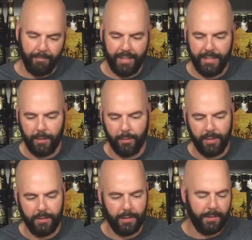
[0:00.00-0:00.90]
you
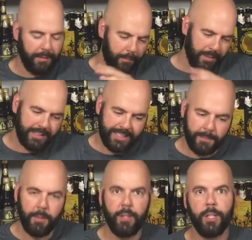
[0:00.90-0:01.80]
know, what's
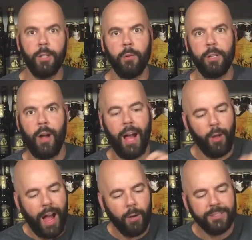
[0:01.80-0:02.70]
similar, you know,
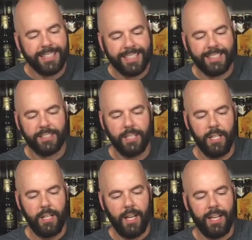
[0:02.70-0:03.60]
how's this
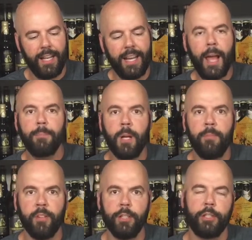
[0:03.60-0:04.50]
an amped up
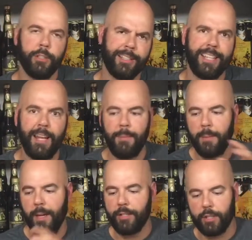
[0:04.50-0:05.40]
version? Or again,
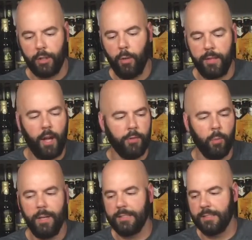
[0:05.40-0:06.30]
maybe I should go the other
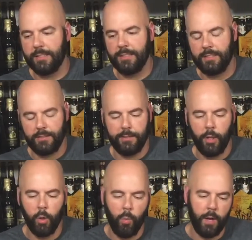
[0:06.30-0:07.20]
way since this is a
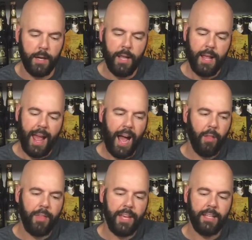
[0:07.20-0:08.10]
newer one. How
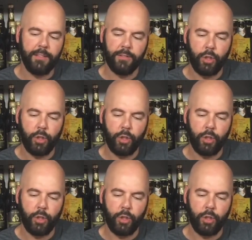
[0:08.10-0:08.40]
they